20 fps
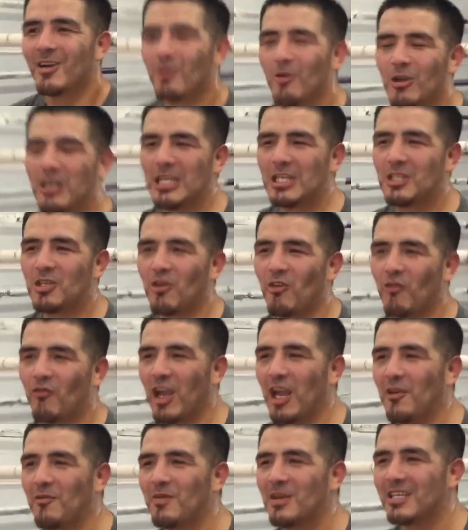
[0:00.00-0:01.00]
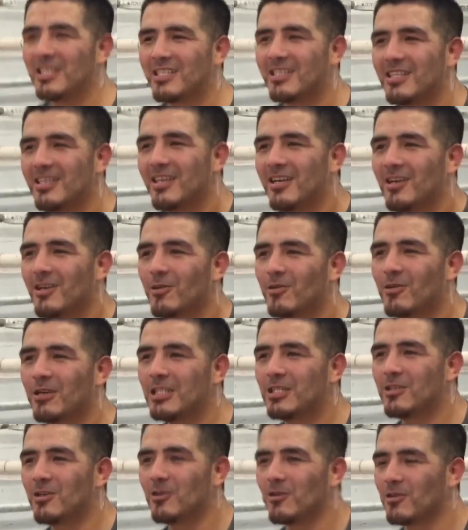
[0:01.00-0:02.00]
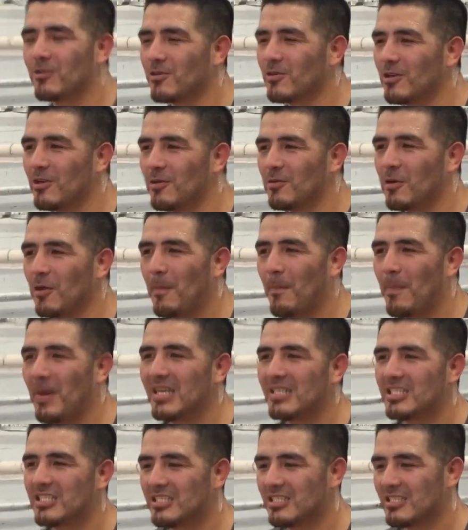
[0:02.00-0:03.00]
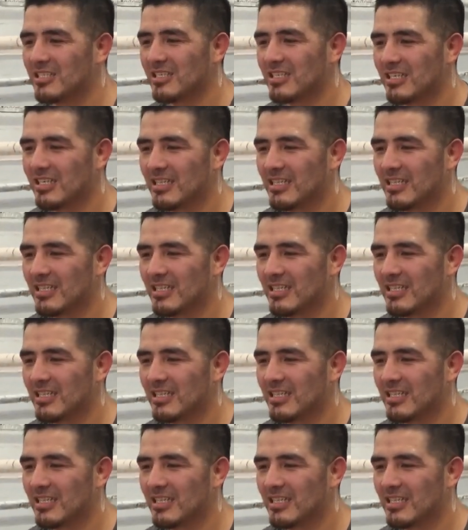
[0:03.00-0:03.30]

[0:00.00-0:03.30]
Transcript: Go get your famous, go get your, your, your best